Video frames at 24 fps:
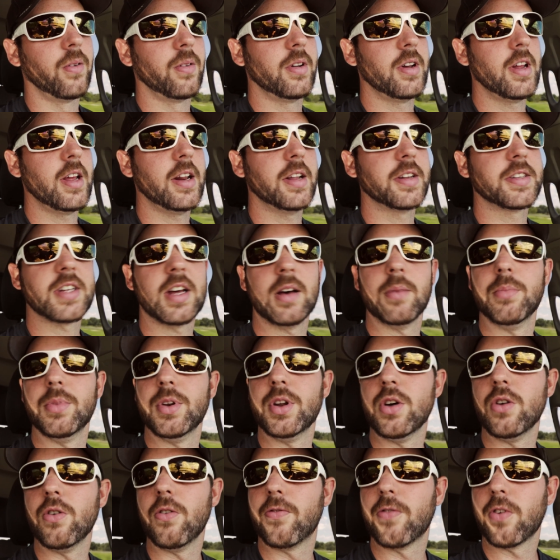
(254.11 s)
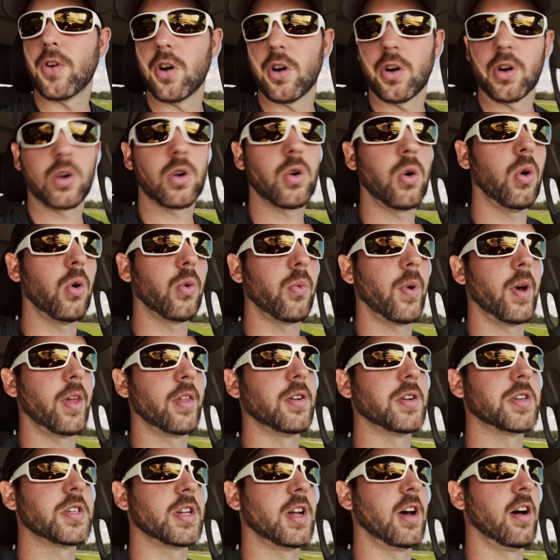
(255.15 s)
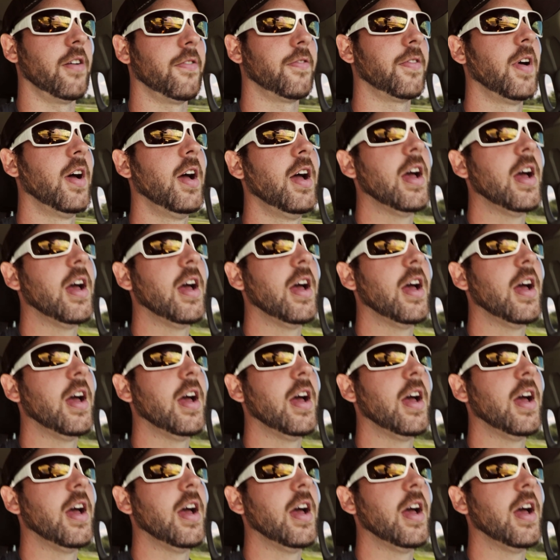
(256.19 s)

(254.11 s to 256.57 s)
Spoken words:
needed something new for cold weather stuff.